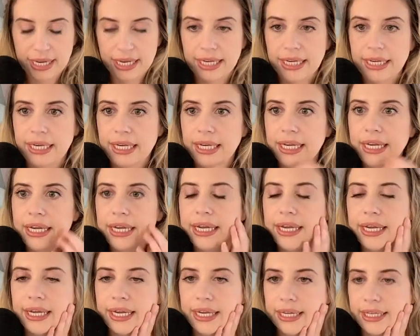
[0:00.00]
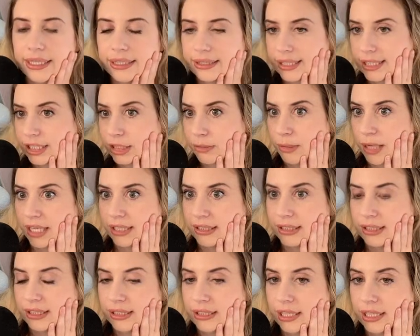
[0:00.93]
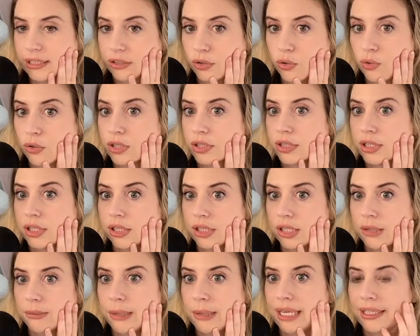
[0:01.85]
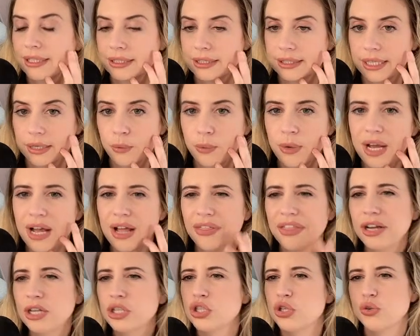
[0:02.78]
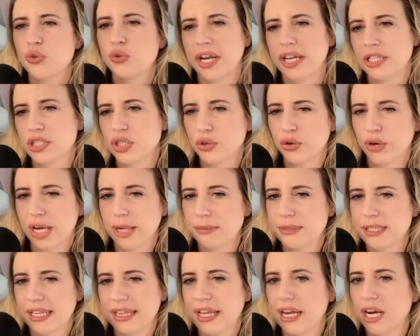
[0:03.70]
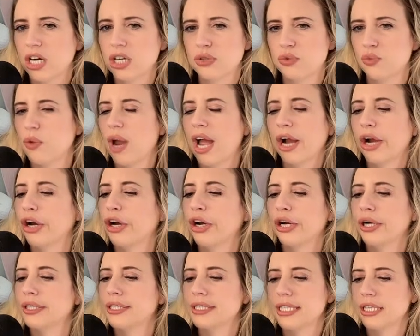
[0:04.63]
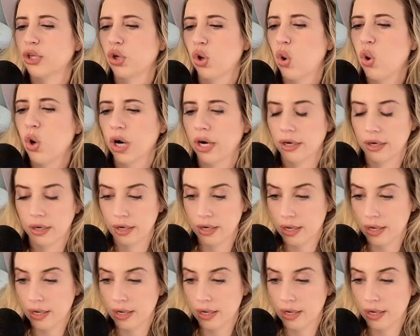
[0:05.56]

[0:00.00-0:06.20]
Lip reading: He is expecting that the court is going to come back and say, well, there's transcripts and there's records in the court.